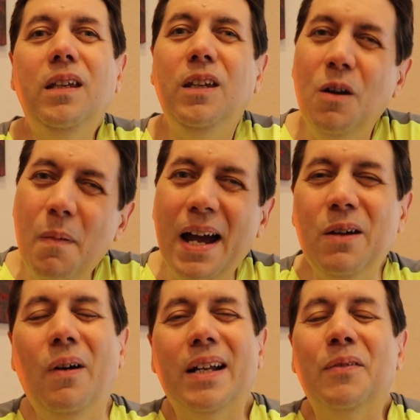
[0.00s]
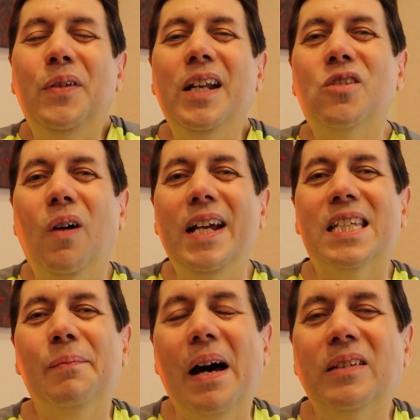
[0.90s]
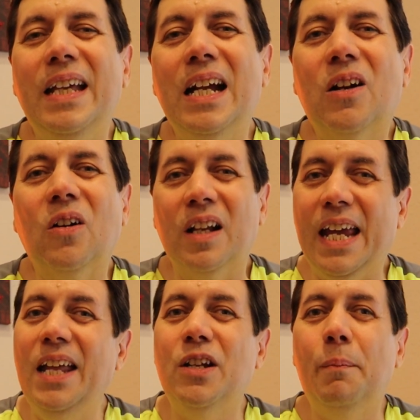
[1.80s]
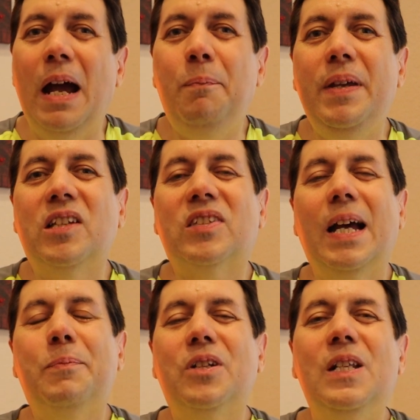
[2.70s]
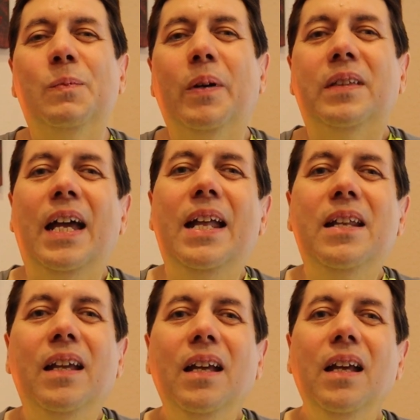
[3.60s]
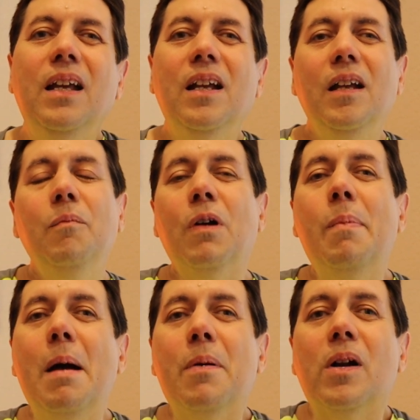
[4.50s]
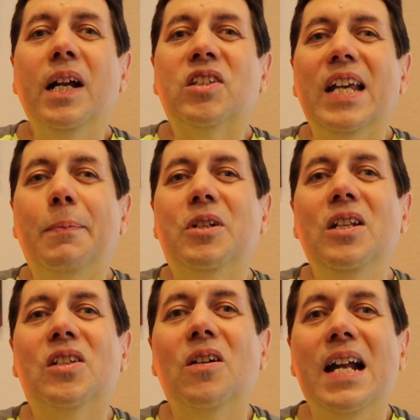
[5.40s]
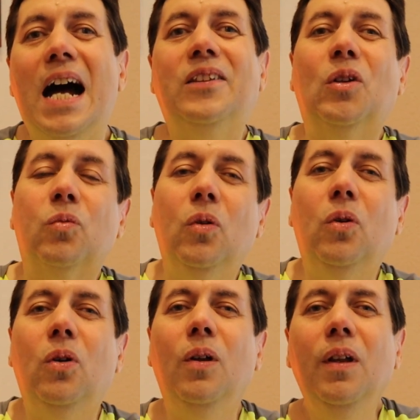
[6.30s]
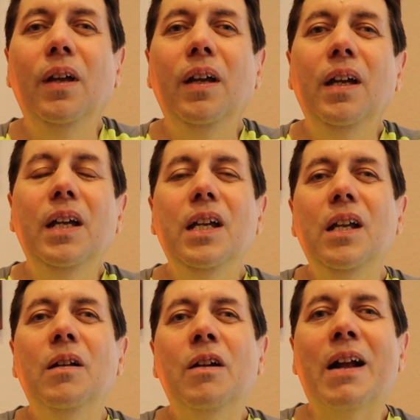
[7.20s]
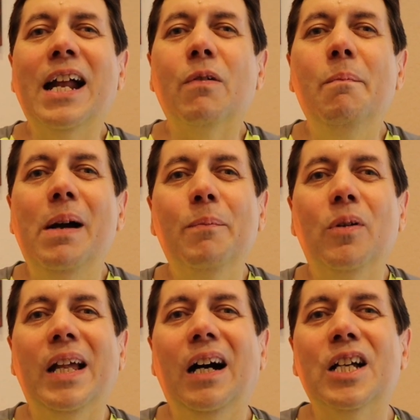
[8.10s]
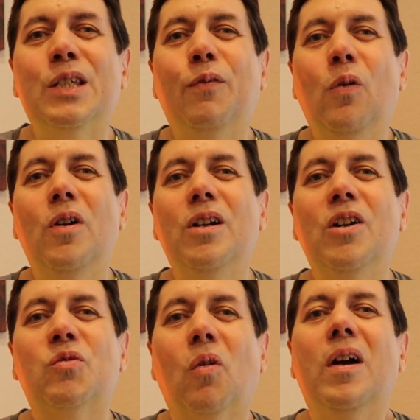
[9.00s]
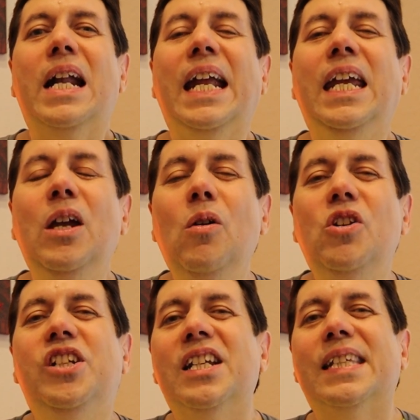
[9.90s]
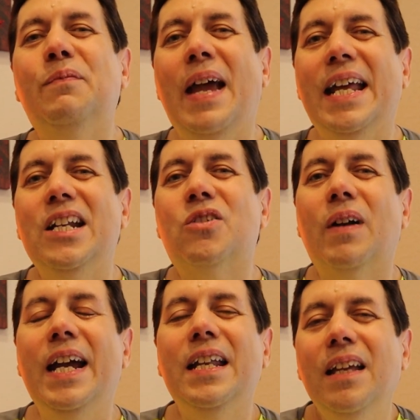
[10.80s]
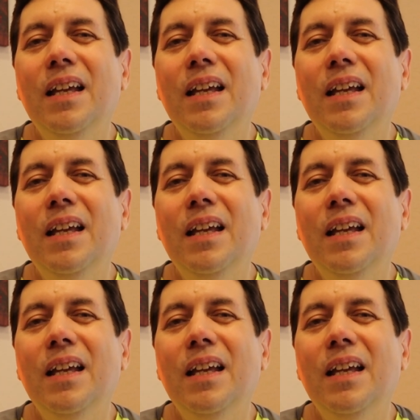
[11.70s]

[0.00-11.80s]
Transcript: you might want to think twice about that girl. Again, there might be exceptions, but then remember, exceptions are not the rule. You've got to remember that us foreigners, we're at a huge disadvantage, right?